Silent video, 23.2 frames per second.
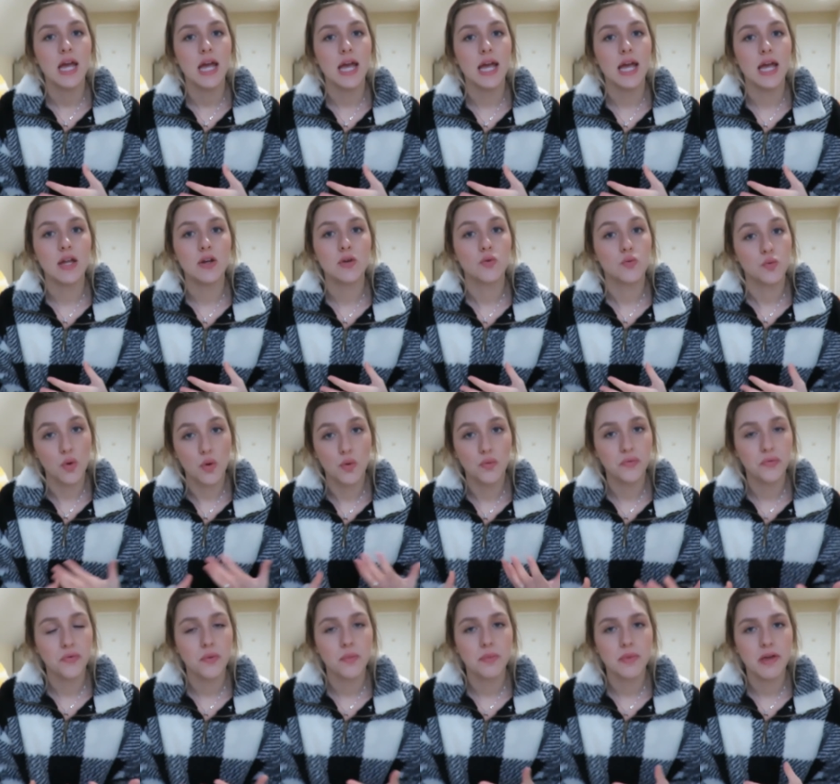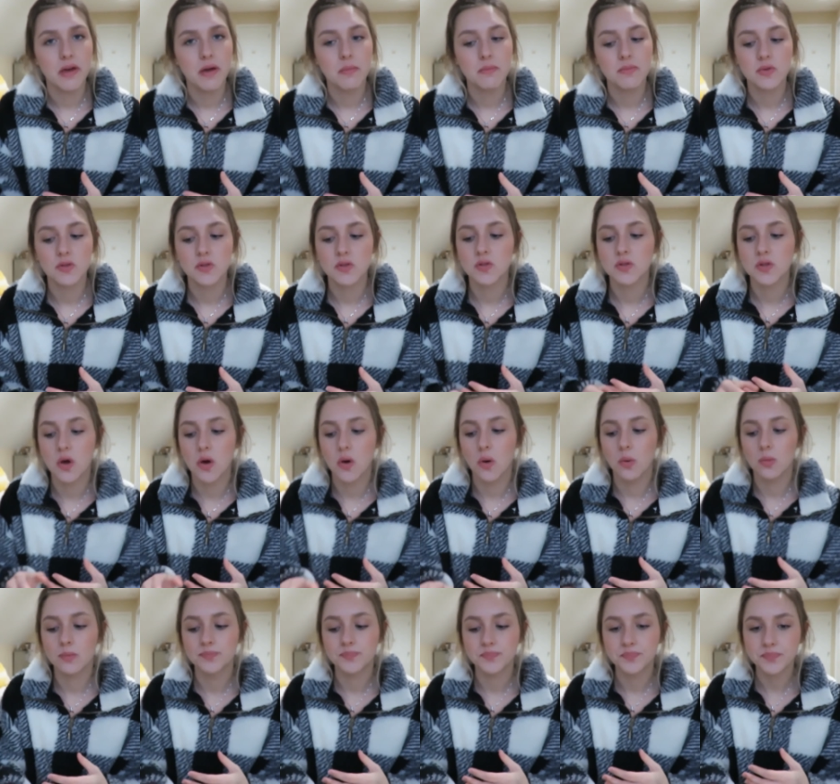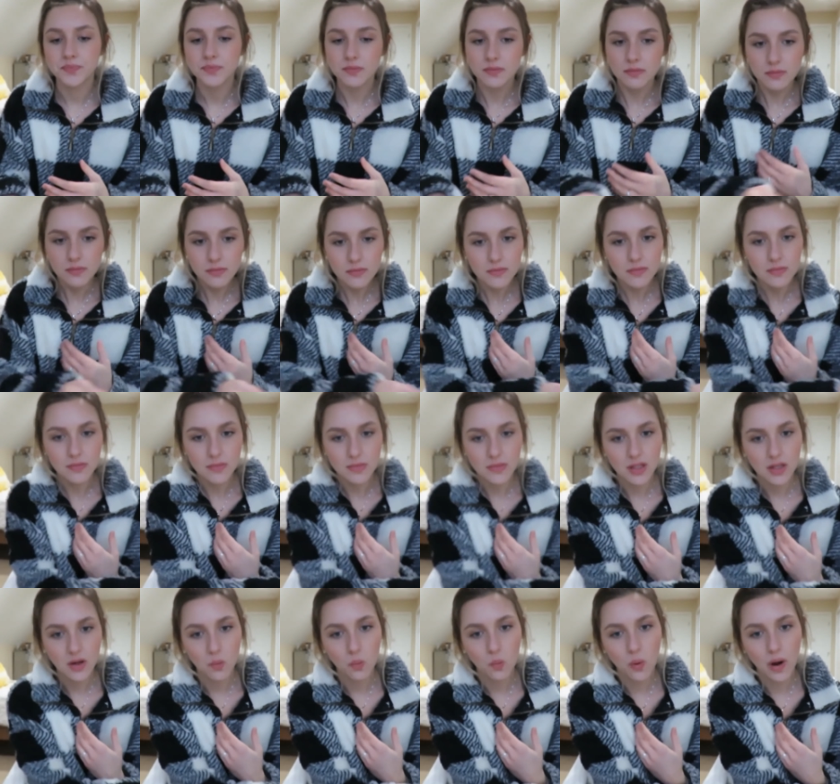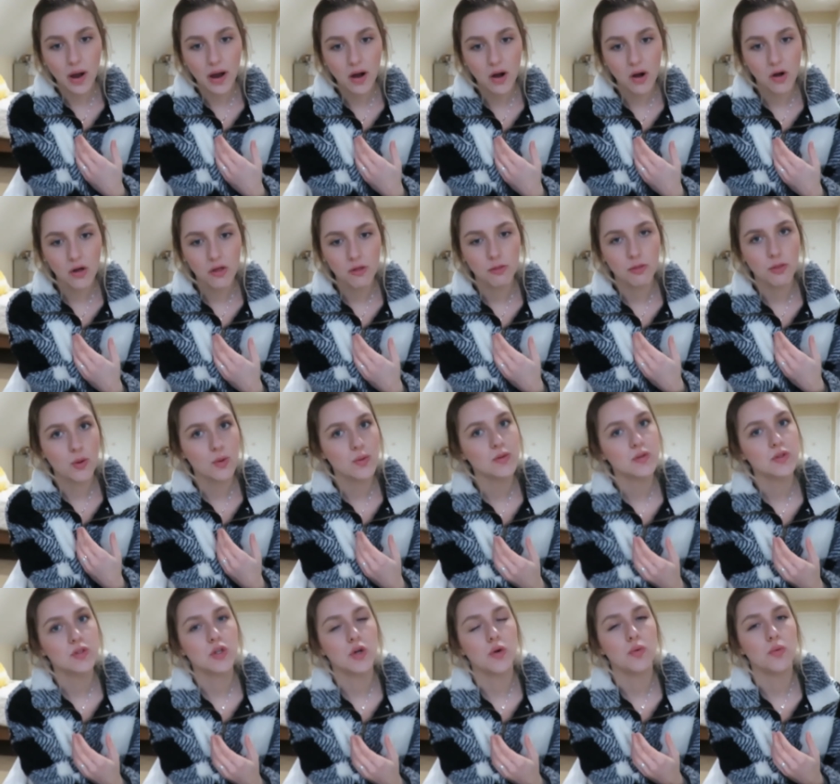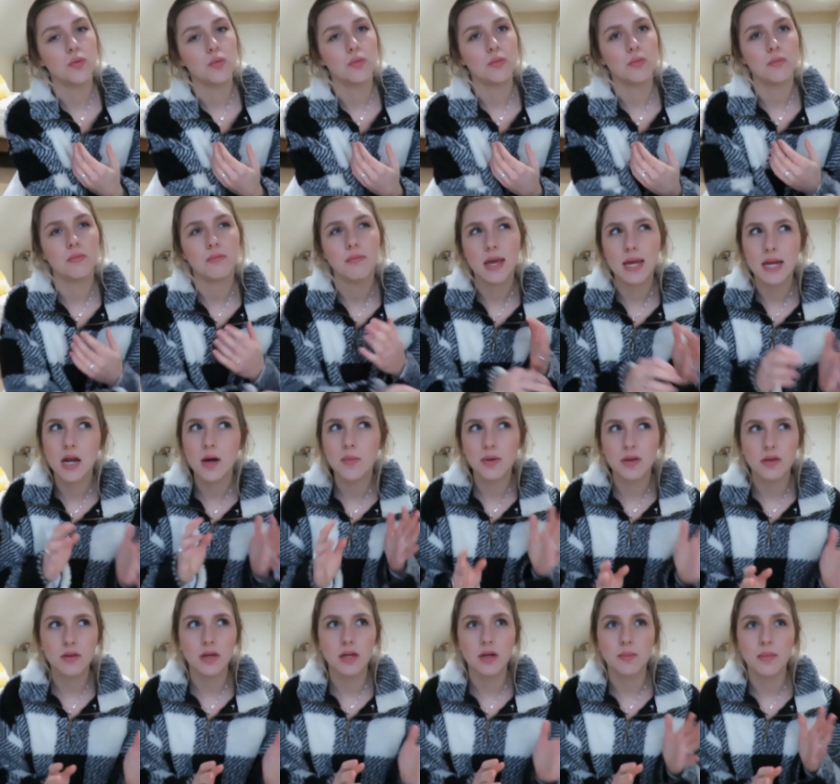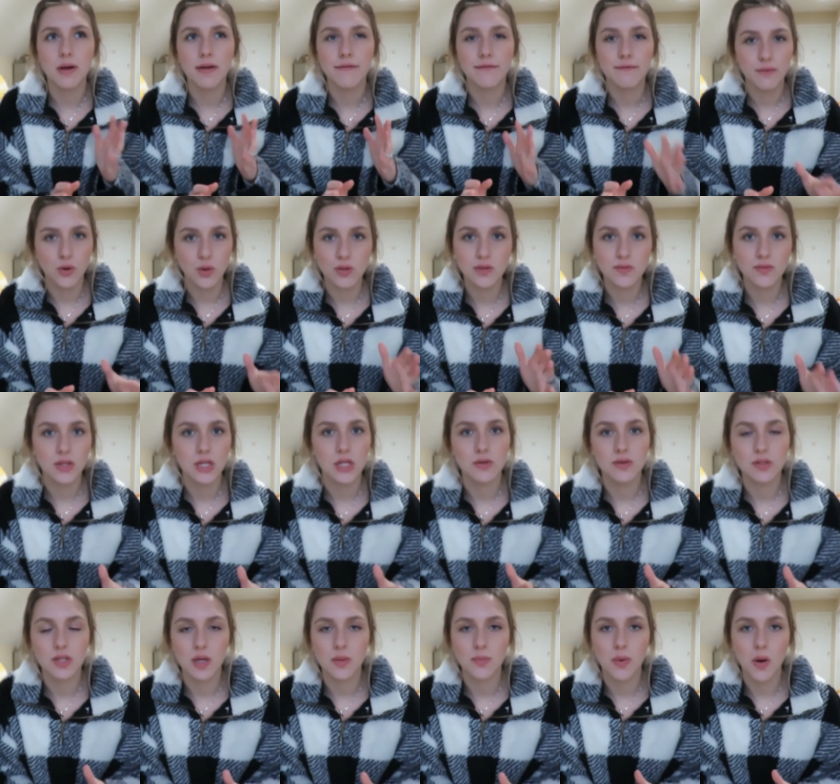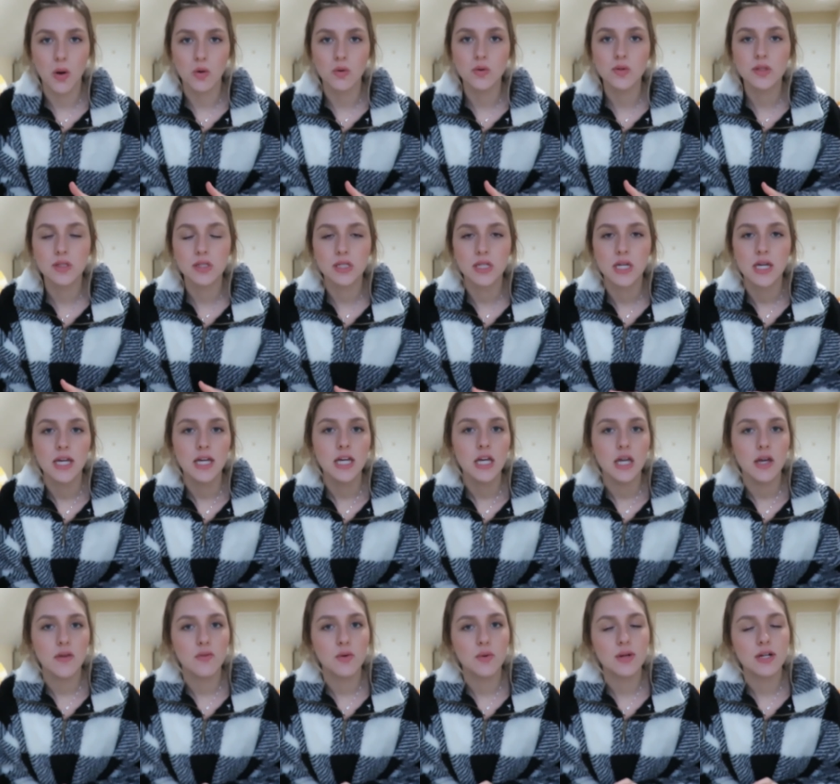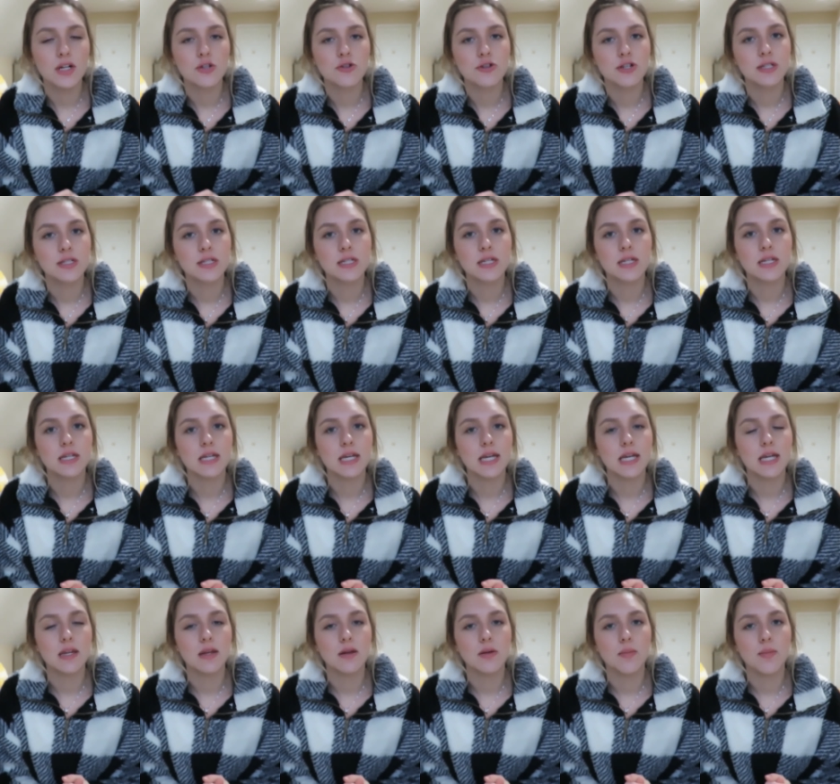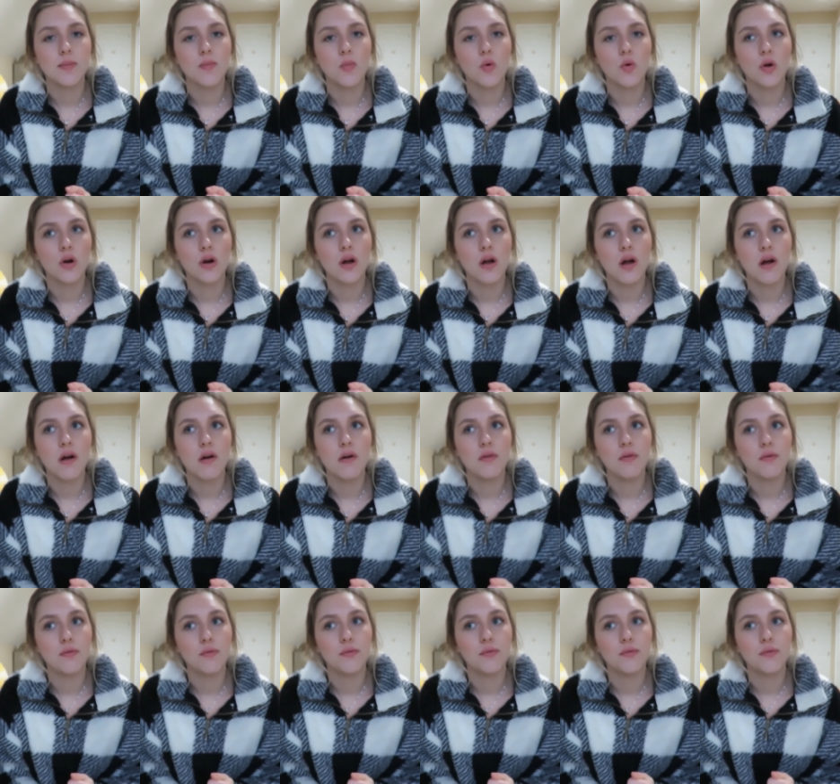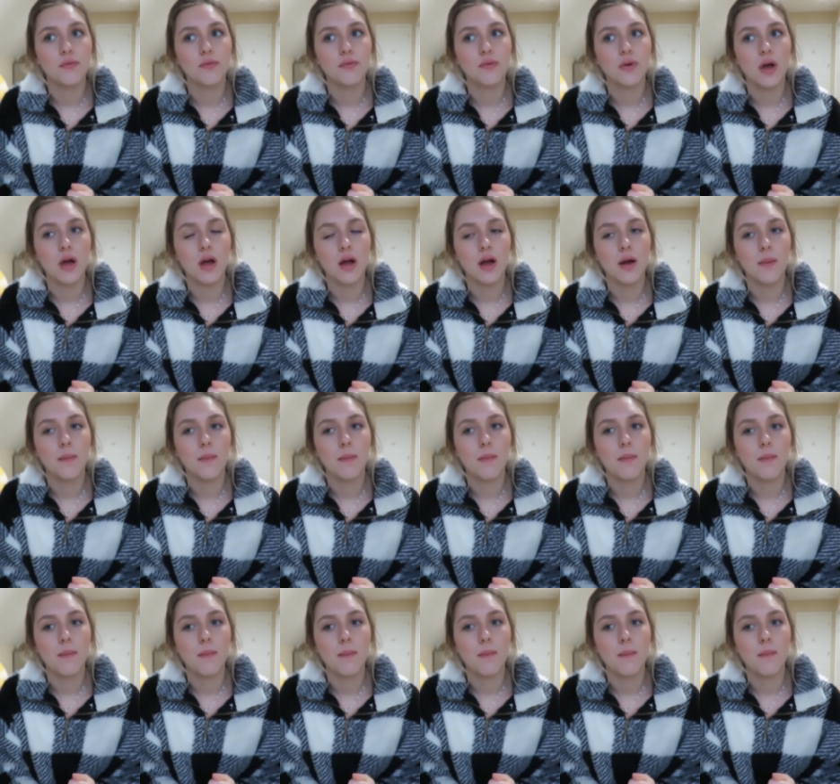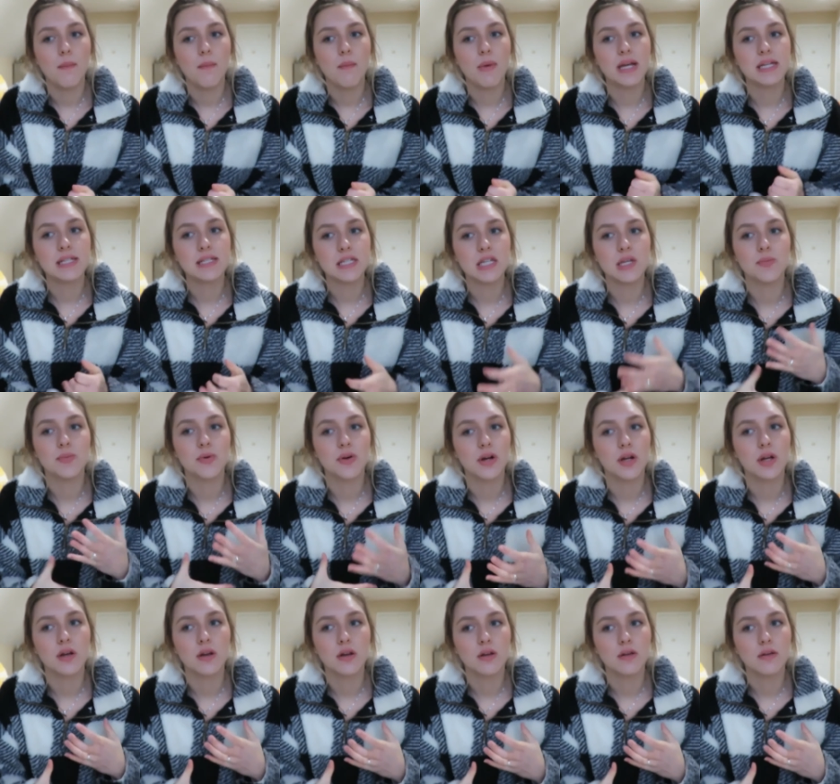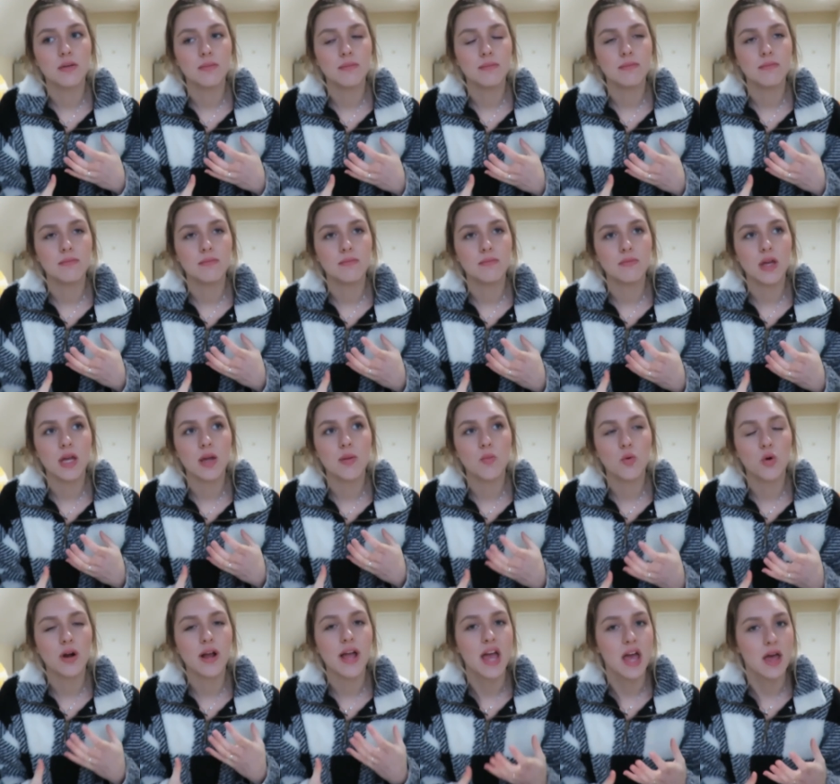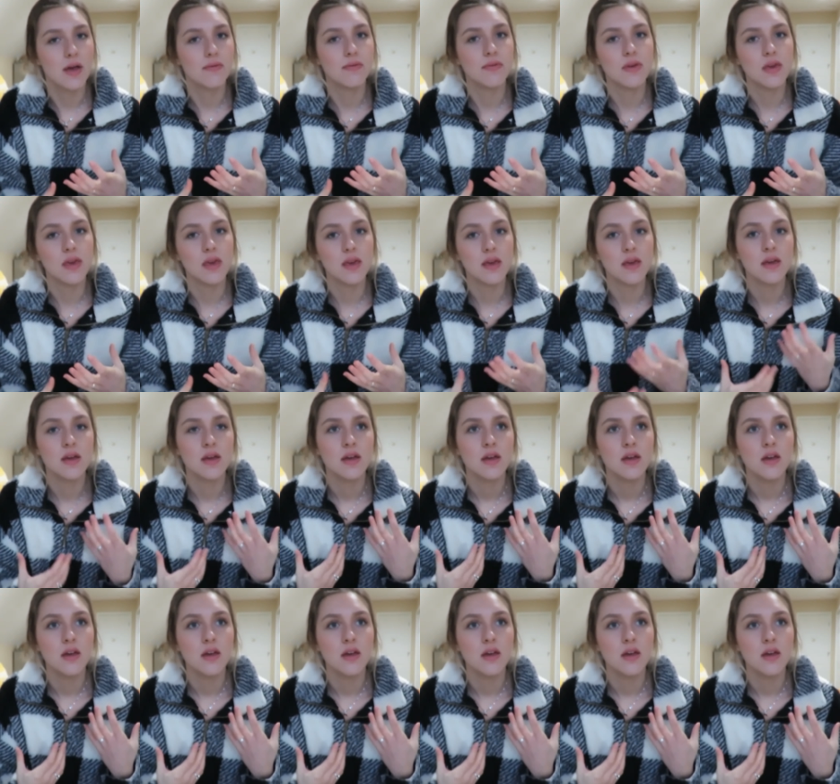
and grown from them. So while those don't may not be like my first videos I post, if you are interested in more of um, my deeper and and more heavy